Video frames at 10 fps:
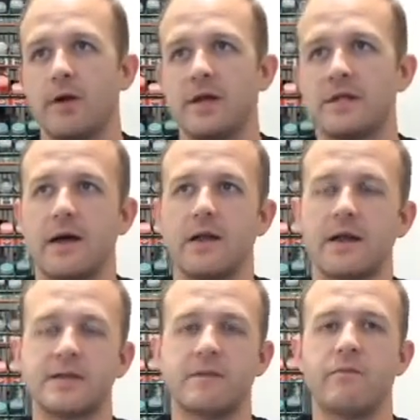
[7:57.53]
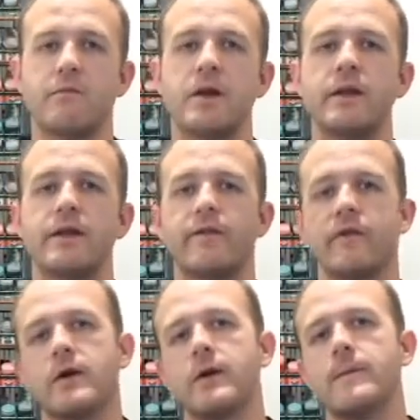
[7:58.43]
He's got, like I said, many
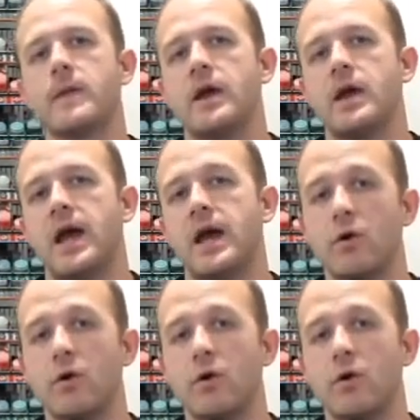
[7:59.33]
different Halo